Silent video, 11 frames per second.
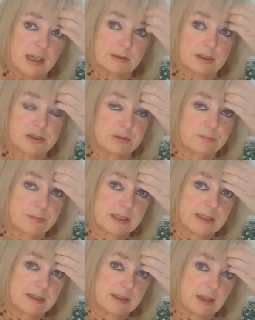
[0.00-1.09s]
Because you'd
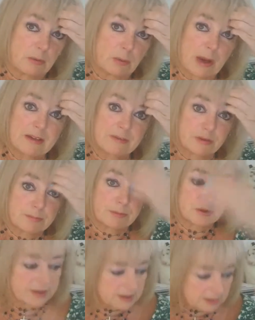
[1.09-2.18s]
be, waiting for a
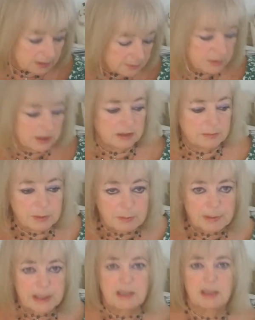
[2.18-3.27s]
bus and you'd be
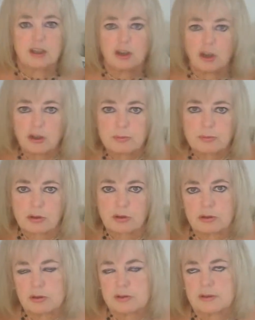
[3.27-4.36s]
being curb
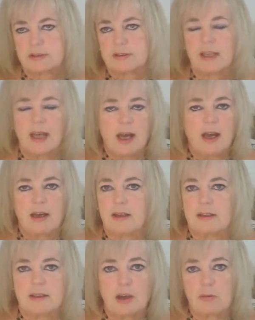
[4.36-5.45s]
crawled and,
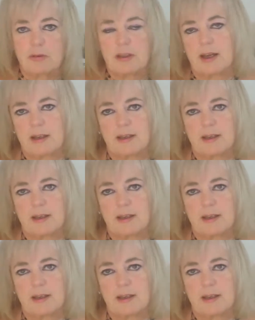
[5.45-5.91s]
and